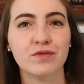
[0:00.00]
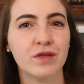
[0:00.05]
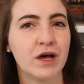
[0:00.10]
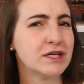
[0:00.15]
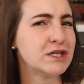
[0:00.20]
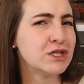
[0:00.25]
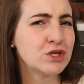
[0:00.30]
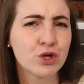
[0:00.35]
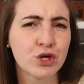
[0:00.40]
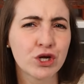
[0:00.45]
a
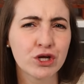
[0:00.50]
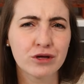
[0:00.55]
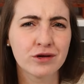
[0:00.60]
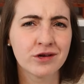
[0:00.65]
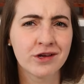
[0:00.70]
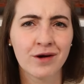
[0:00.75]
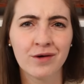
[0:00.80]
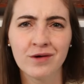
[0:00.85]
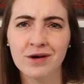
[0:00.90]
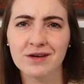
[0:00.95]
circular
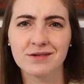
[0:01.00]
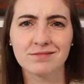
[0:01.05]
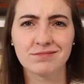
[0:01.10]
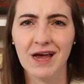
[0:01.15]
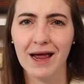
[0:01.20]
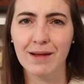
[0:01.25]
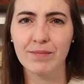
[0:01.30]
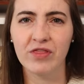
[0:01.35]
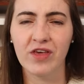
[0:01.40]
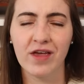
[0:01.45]
yoke
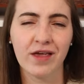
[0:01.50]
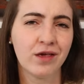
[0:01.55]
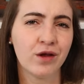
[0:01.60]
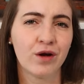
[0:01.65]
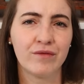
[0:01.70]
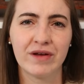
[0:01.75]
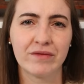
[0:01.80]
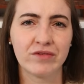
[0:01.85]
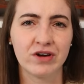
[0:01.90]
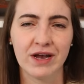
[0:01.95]
type thing. You know,
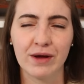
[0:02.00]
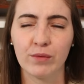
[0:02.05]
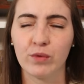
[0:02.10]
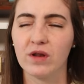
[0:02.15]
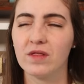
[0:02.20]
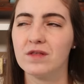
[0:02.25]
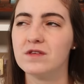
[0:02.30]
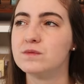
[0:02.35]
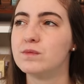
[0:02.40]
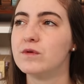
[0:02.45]
I've never knit one
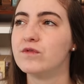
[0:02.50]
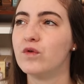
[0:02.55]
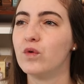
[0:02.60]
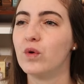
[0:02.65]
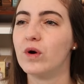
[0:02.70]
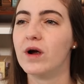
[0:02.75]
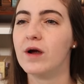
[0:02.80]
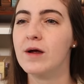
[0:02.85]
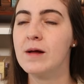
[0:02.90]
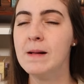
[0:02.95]
of these
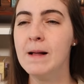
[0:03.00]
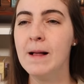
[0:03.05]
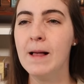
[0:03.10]
before.